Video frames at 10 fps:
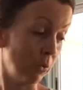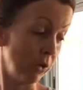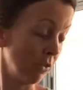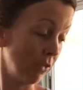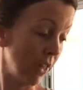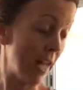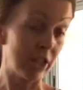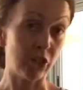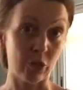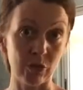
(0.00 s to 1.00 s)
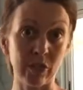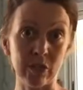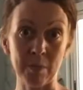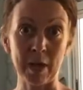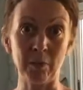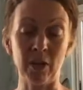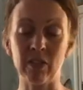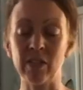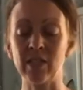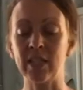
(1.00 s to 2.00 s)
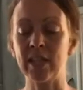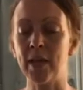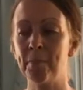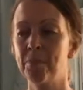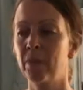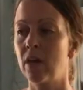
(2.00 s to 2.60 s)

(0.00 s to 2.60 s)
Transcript: Wonderful halitosis, bad breath, things like that.